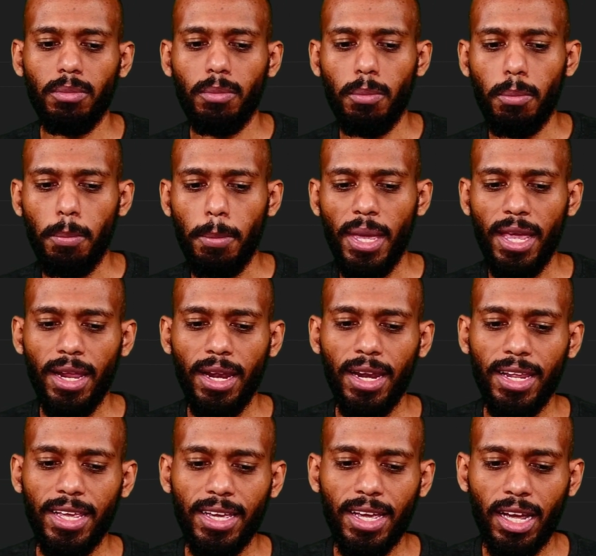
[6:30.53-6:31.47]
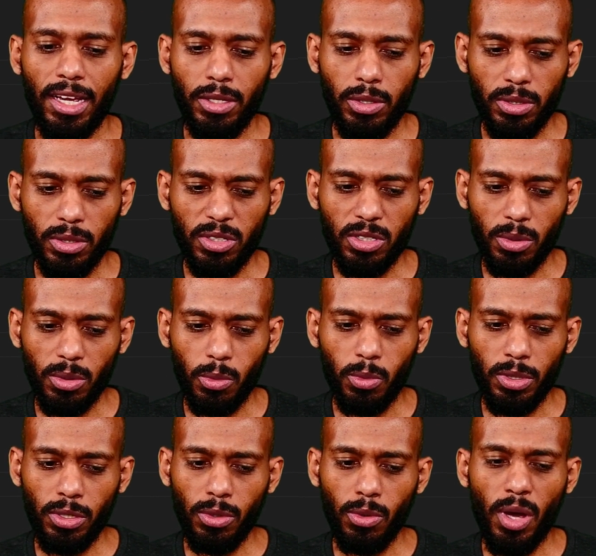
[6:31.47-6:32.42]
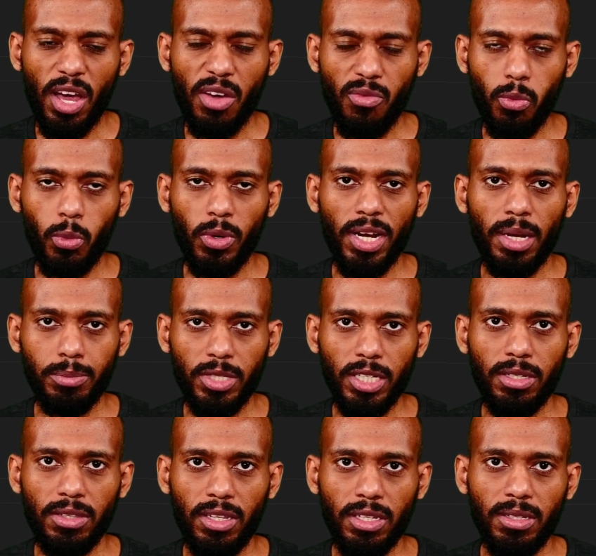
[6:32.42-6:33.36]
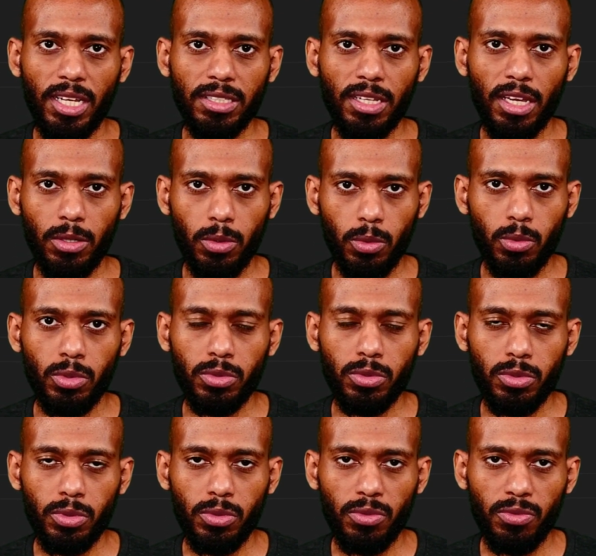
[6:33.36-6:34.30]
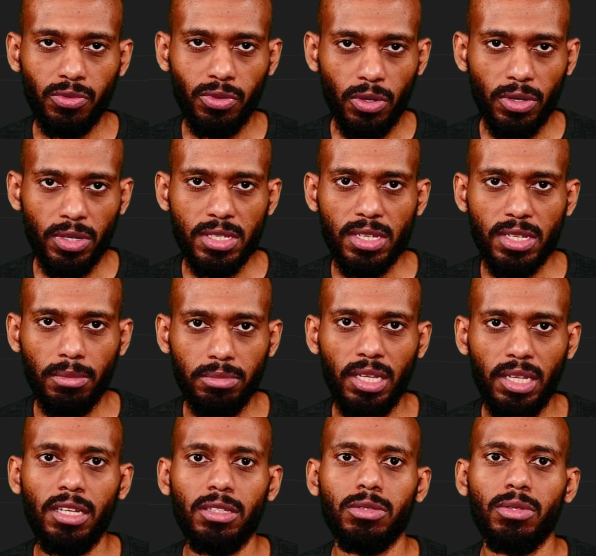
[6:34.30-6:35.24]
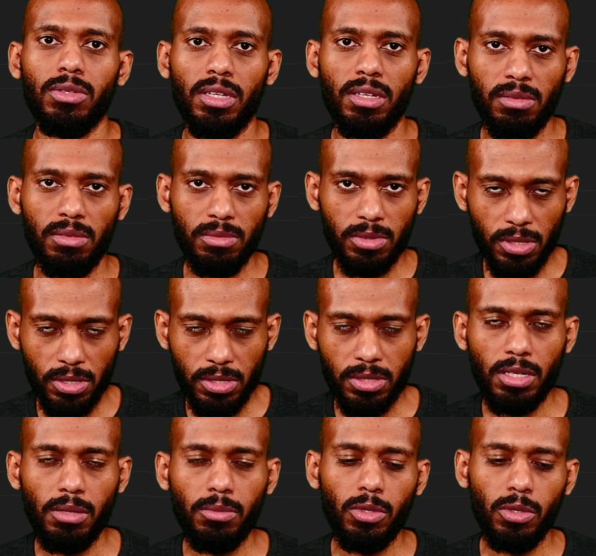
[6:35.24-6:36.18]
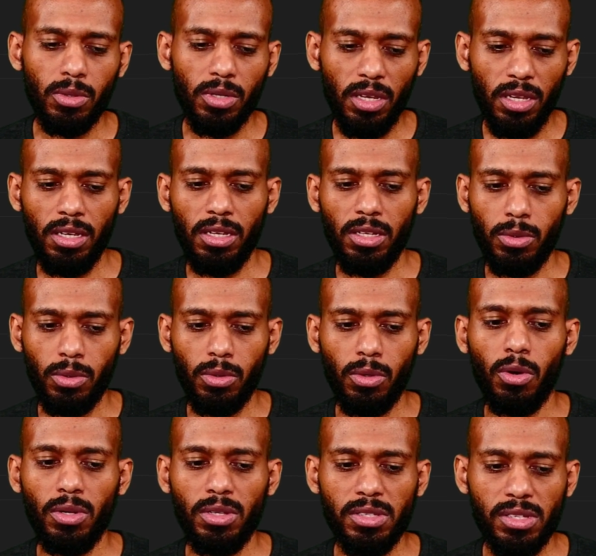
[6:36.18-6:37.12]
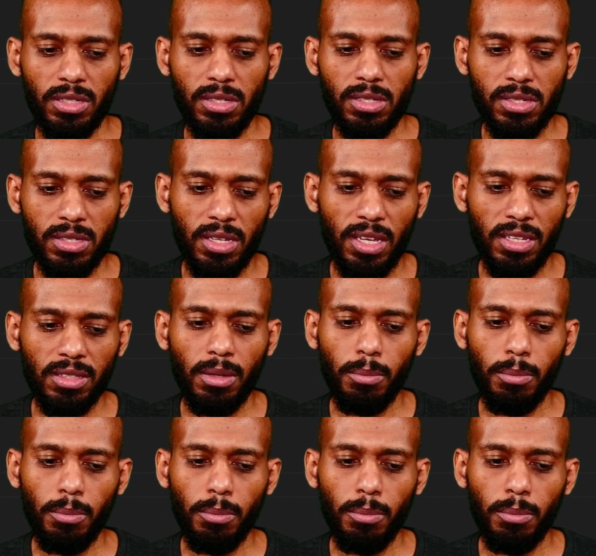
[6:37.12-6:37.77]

Mainly when updated the data and you want to force update to the system, you call set state.